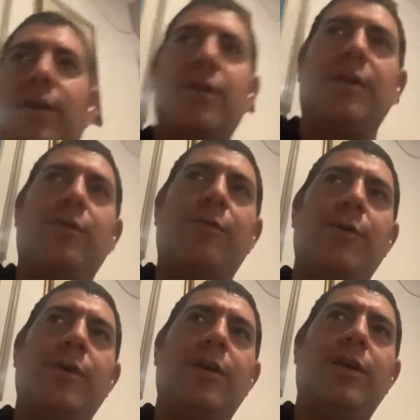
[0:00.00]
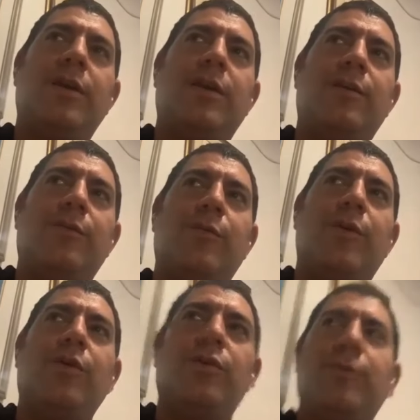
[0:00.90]
we're
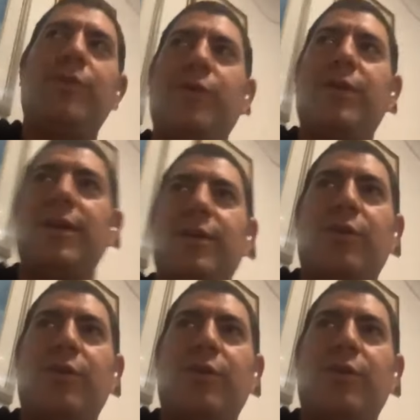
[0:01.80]
going to be treating at